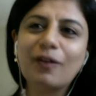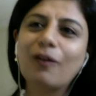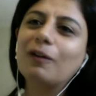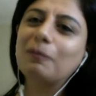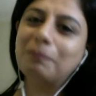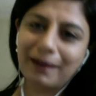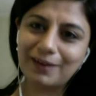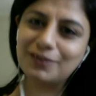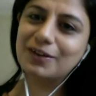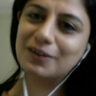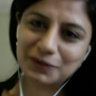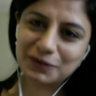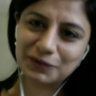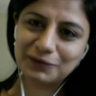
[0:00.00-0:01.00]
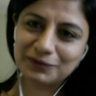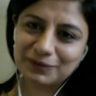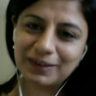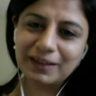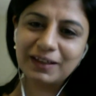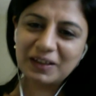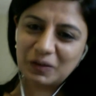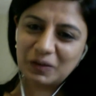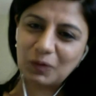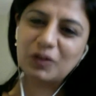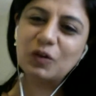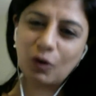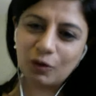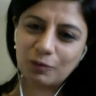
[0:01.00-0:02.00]
all pleasures of
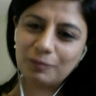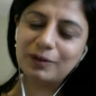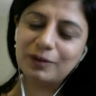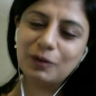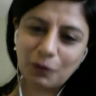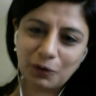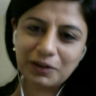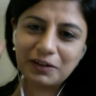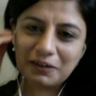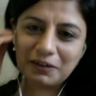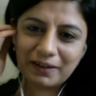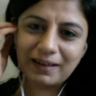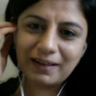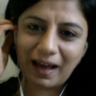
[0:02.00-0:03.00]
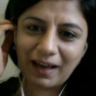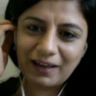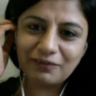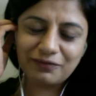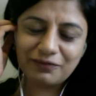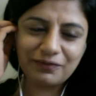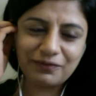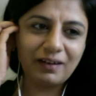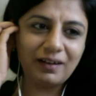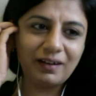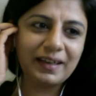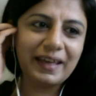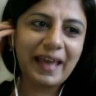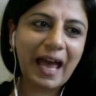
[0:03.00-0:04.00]
what normal, ordinary life
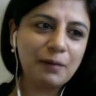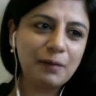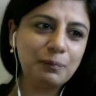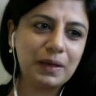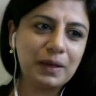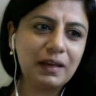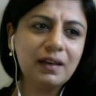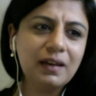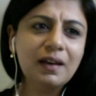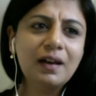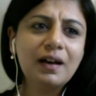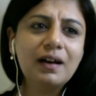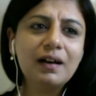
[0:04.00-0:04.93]
can be.